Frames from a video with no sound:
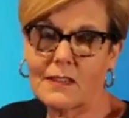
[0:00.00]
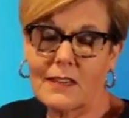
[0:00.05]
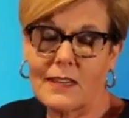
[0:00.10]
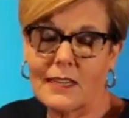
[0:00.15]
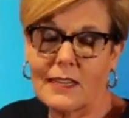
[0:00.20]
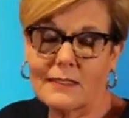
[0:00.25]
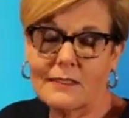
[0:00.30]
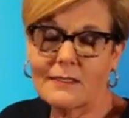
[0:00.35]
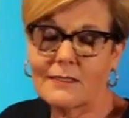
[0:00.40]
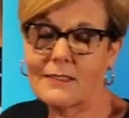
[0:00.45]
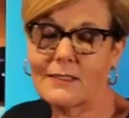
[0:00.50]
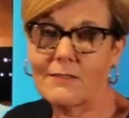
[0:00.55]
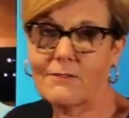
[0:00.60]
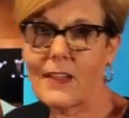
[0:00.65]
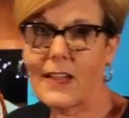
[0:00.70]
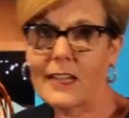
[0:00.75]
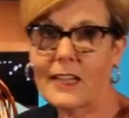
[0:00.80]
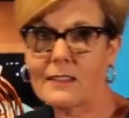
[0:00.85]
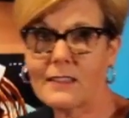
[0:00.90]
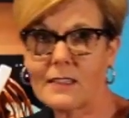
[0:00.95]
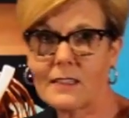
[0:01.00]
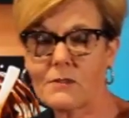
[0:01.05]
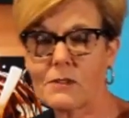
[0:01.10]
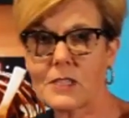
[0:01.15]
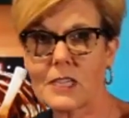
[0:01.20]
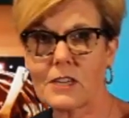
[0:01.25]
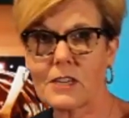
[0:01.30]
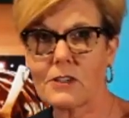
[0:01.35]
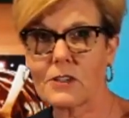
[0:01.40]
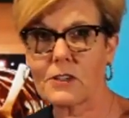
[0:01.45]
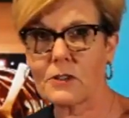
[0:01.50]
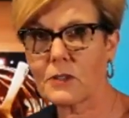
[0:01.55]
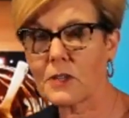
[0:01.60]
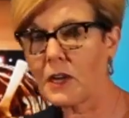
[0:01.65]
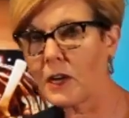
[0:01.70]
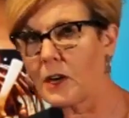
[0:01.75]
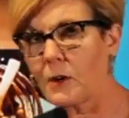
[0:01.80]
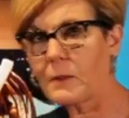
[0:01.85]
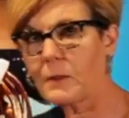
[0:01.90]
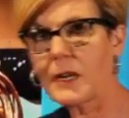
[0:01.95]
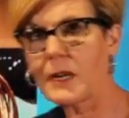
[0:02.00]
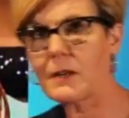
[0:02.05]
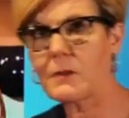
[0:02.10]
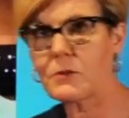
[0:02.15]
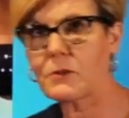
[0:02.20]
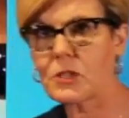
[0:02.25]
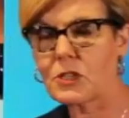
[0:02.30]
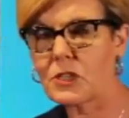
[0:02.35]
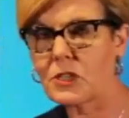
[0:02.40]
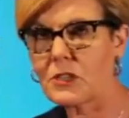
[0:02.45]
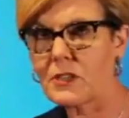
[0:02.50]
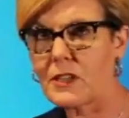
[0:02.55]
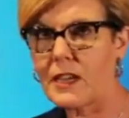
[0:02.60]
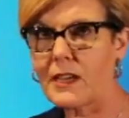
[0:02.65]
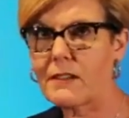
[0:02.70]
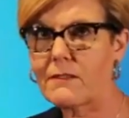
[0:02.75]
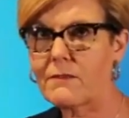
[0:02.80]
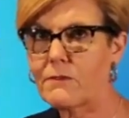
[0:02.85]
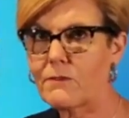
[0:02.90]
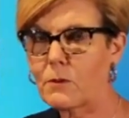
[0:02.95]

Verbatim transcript: and the fact that it was here in oklahoma i'm sure that